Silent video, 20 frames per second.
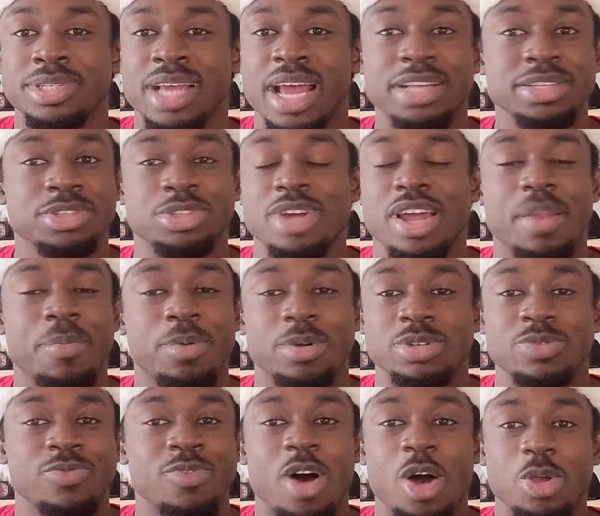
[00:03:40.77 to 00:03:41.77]
Guys, they're trying to
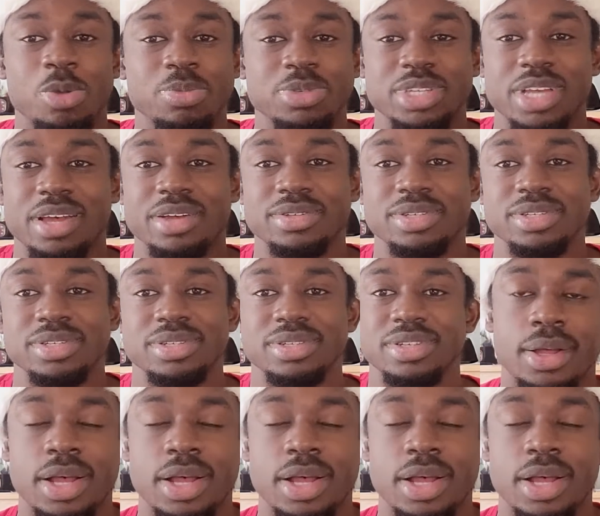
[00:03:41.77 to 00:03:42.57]
push volume sales.